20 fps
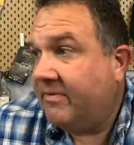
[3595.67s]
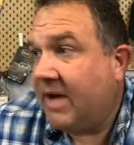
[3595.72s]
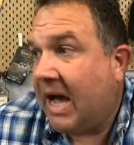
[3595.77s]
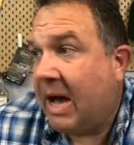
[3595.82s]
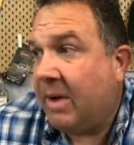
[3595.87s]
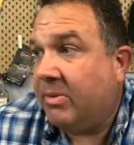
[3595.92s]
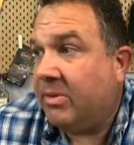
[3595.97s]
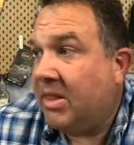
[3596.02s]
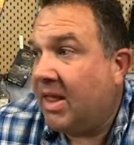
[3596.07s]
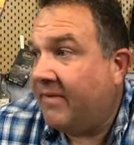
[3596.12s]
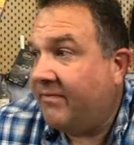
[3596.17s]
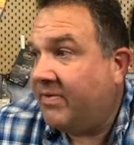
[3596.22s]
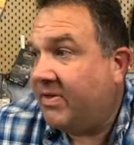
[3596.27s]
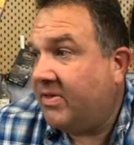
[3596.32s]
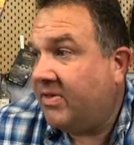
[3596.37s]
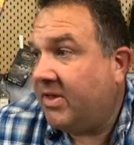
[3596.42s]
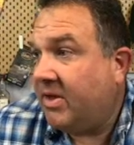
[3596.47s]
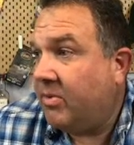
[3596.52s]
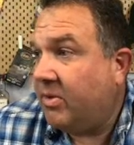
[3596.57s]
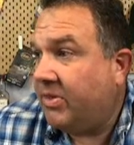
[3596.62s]
to
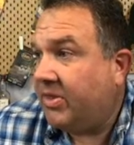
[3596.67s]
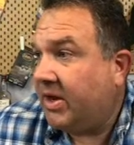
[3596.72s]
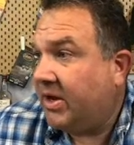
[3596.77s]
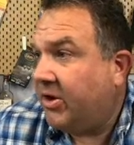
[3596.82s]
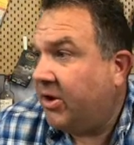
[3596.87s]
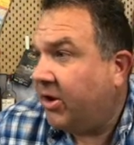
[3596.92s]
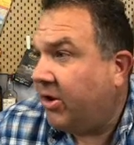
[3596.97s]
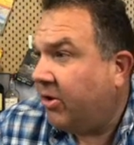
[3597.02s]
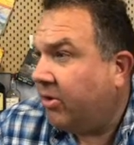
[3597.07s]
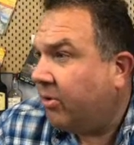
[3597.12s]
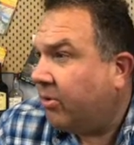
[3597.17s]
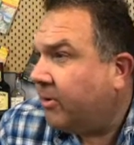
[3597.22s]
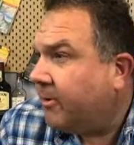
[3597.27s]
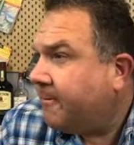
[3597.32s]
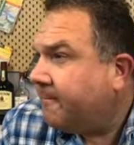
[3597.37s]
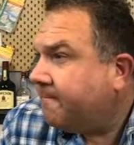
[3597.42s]
see what they do.